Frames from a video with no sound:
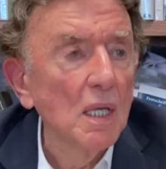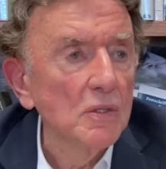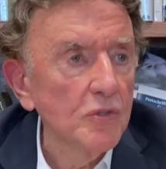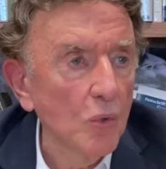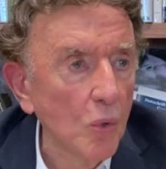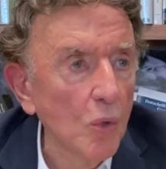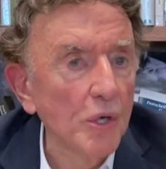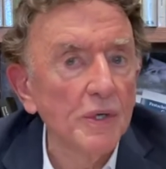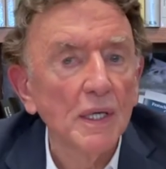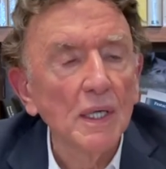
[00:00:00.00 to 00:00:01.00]

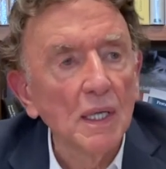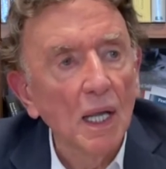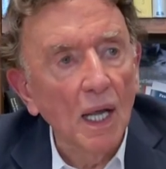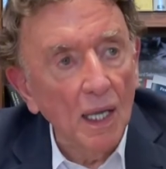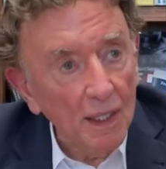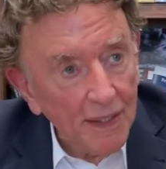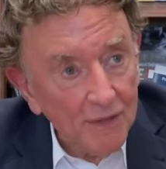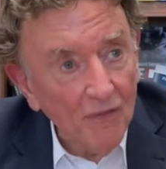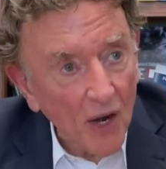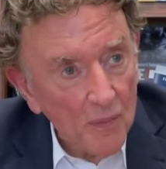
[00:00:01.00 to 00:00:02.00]
toward uh,
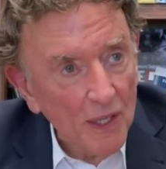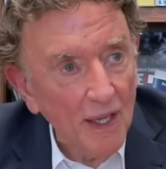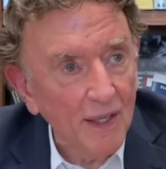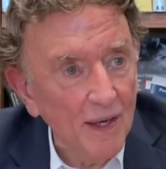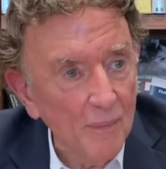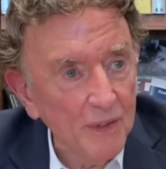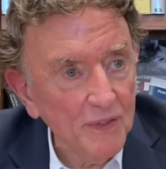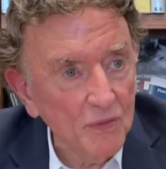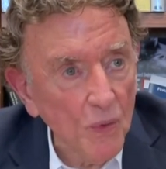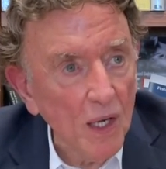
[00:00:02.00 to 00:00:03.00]
environmental economics
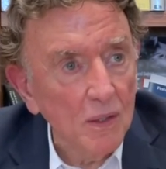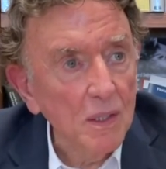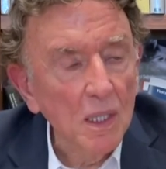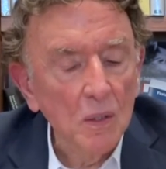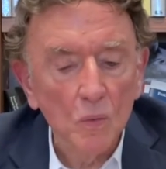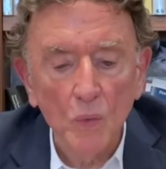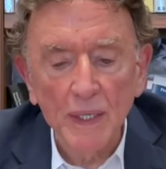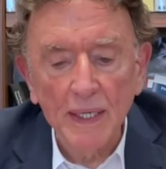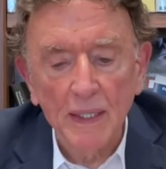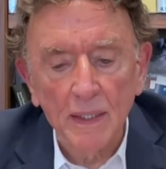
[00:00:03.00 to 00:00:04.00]
as well.
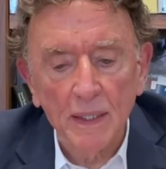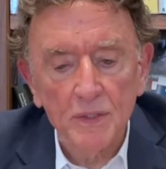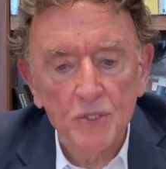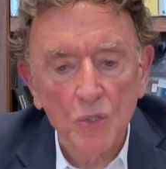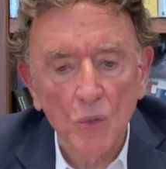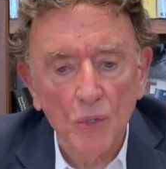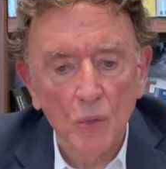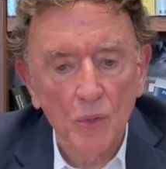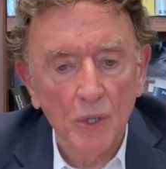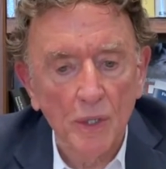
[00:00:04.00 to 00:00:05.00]
We, in short
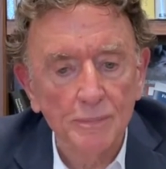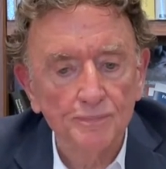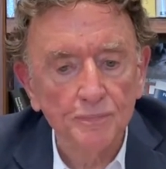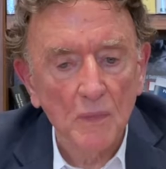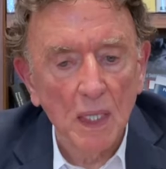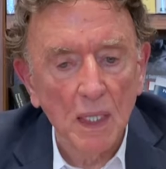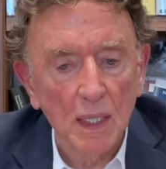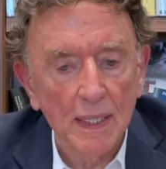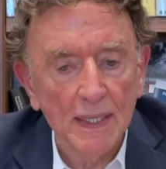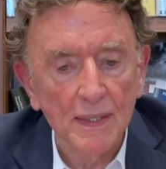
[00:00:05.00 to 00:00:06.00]
order,
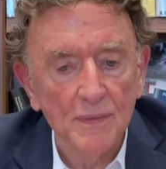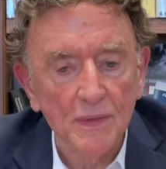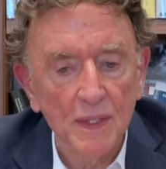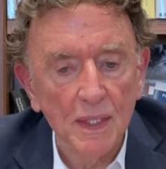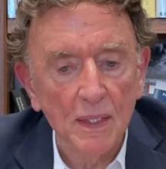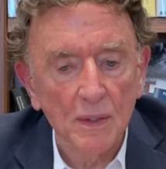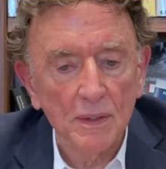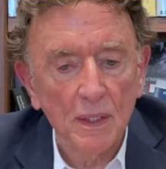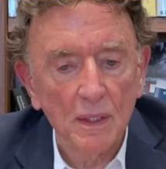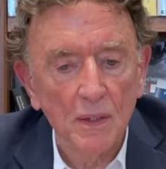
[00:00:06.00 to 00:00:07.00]
uh, in the
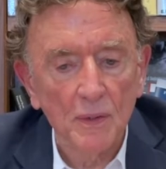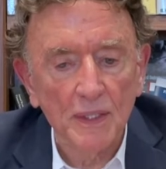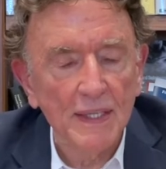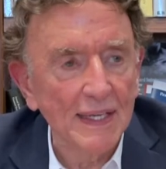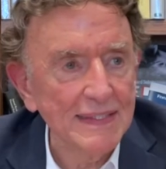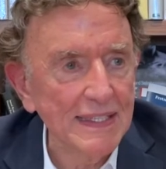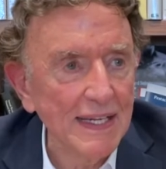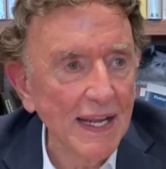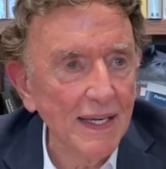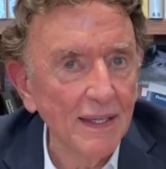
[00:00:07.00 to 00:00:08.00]
early
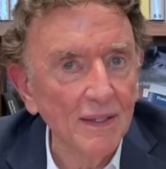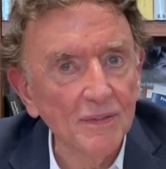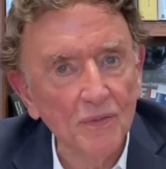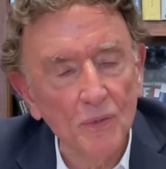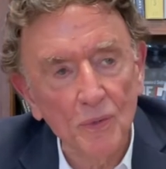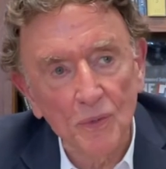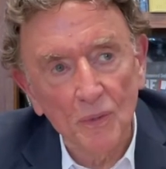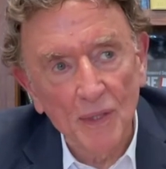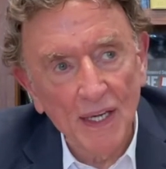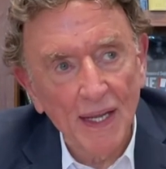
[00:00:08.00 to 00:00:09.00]
1980s through the
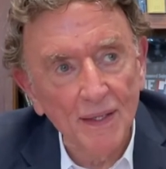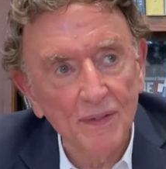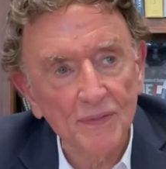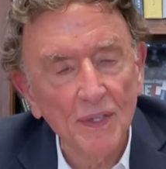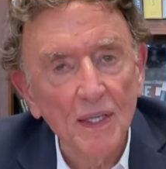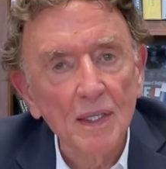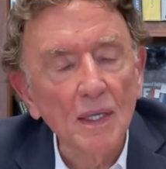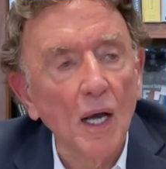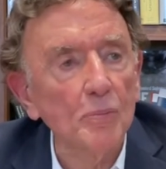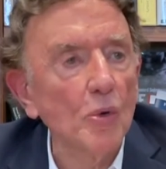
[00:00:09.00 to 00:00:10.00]
mid 80s,
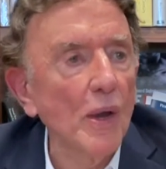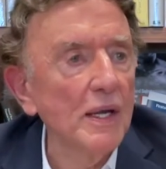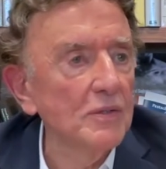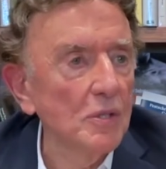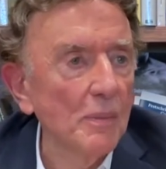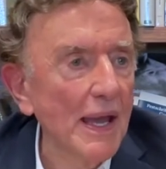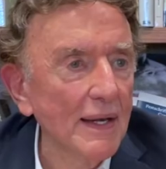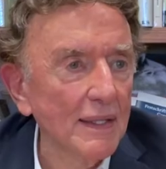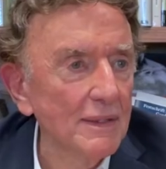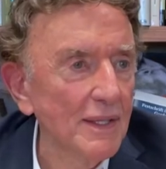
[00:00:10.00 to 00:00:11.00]
upgraded
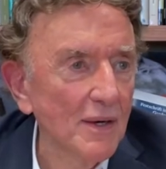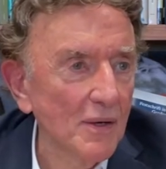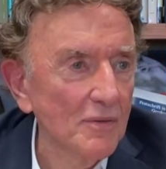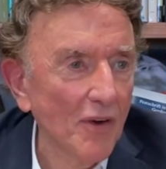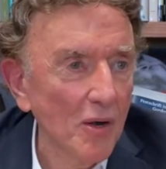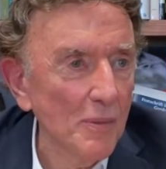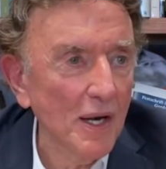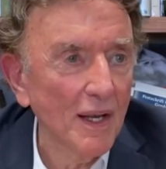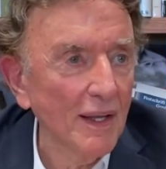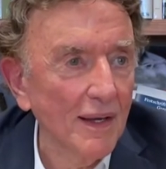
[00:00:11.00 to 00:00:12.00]
dramatically our
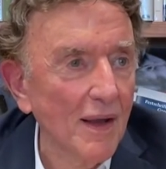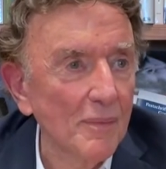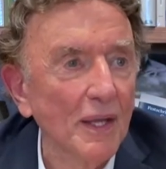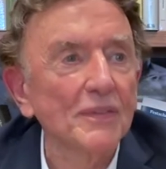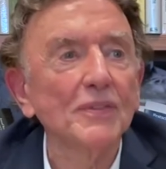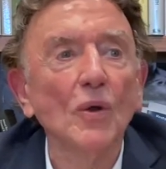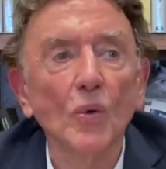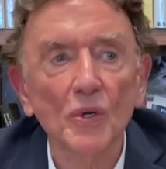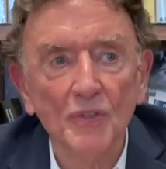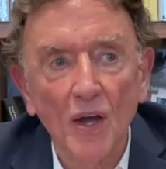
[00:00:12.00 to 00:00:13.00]
environmental economics
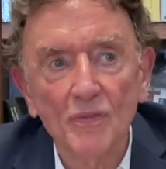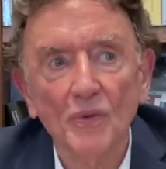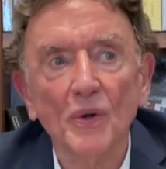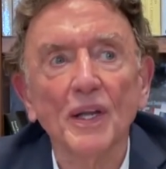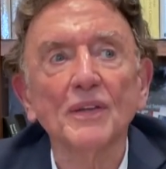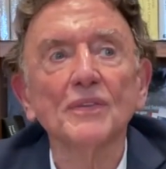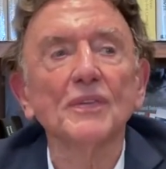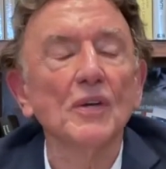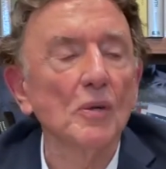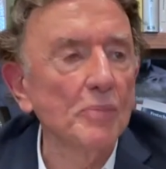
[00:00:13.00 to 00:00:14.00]
course offerings
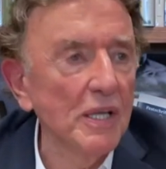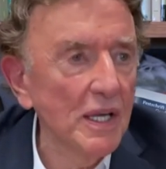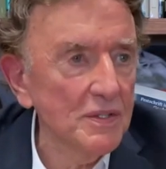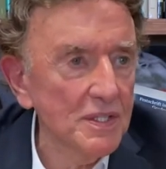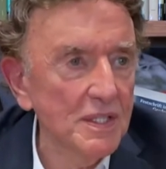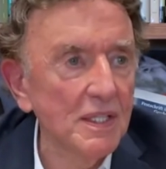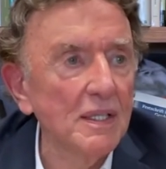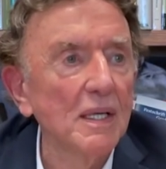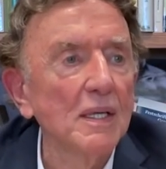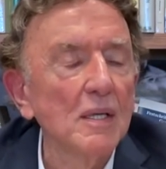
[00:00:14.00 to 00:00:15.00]
and our PhD
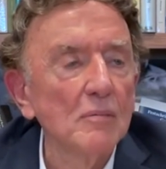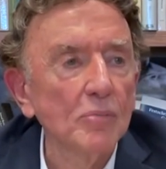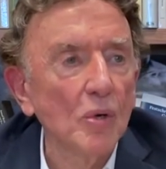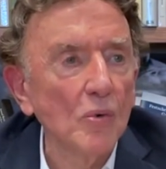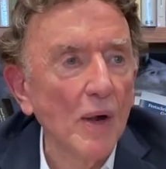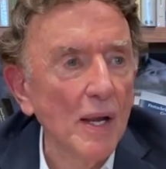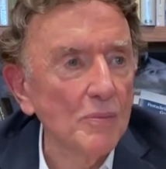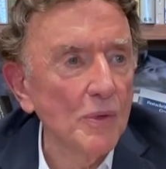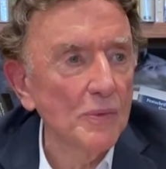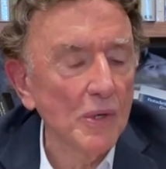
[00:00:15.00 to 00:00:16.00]
program
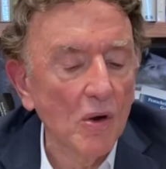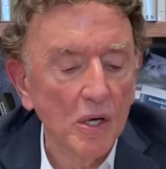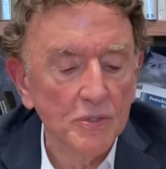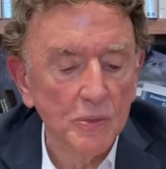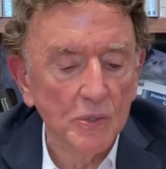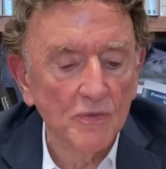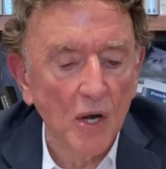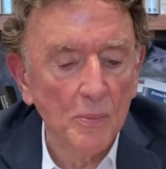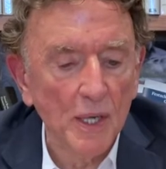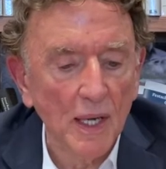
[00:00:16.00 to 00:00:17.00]
with regard to
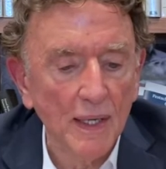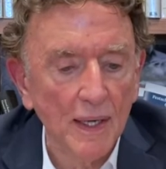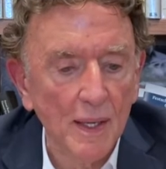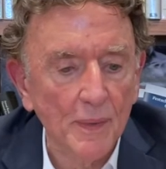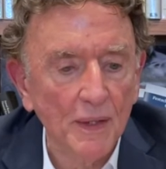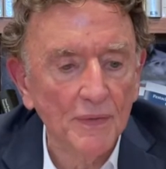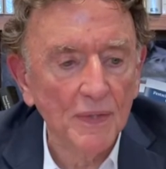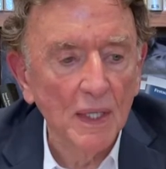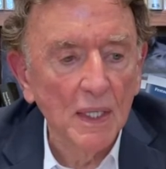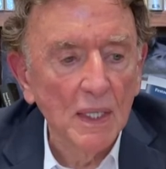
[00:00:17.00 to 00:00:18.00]
environmental economics.
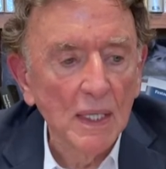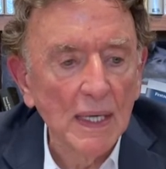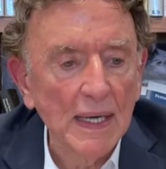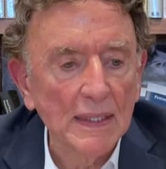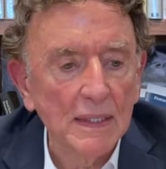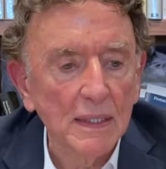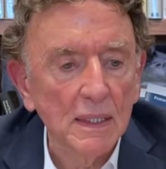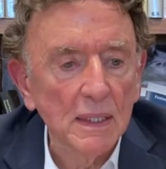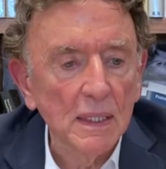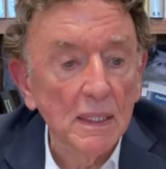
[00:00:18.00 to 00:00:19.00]
And,
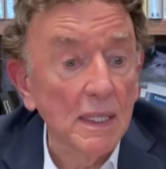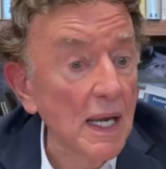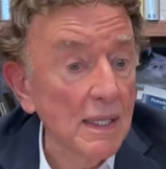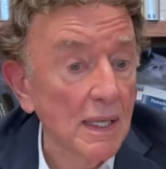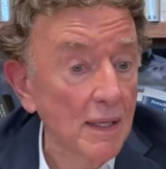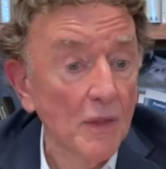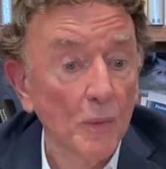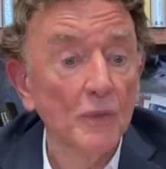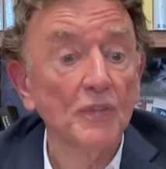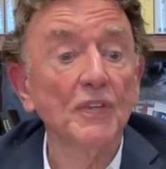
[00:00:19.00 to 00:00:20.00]
and there
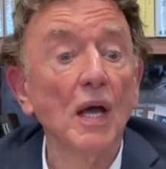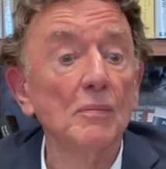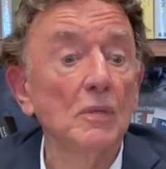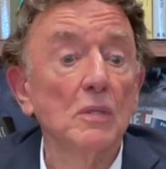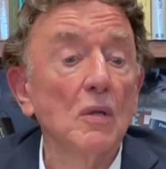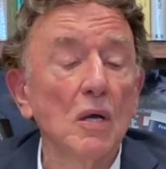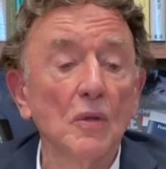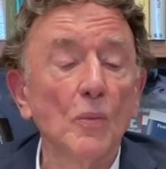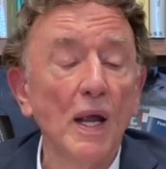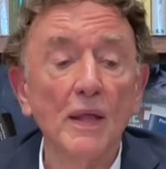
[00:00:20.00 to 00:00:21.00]
was some, along
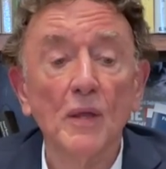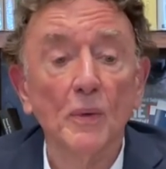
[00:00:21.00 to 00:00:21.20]
the way, there